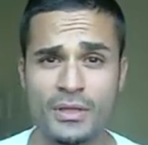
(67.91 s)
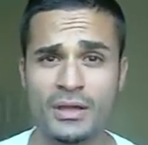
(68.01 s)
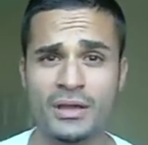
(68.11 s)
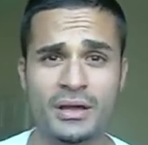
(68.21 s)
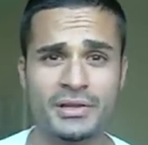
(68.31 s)

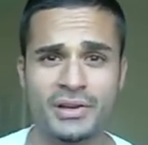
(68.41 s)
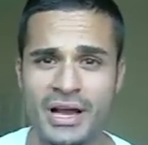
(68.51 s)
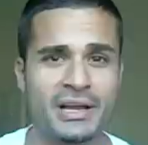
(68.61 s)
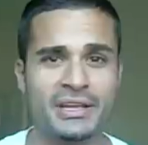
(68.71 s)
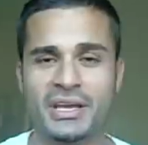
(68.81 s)
you're
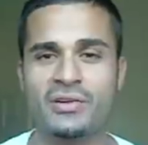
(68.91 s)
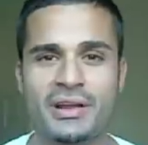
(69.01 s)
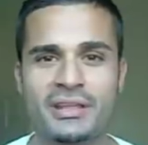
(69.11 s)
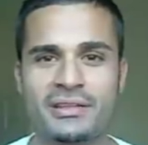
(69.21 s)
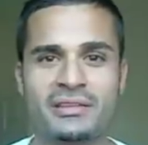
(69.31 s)
not going to hear
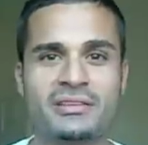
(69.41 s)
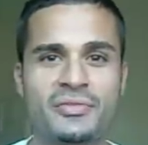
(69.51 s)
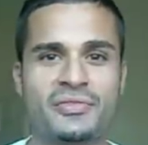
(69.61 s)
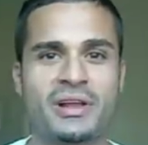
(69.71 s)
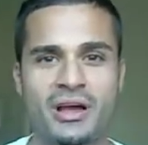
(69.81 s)
anything
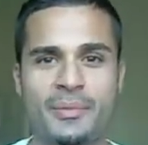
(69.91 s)
different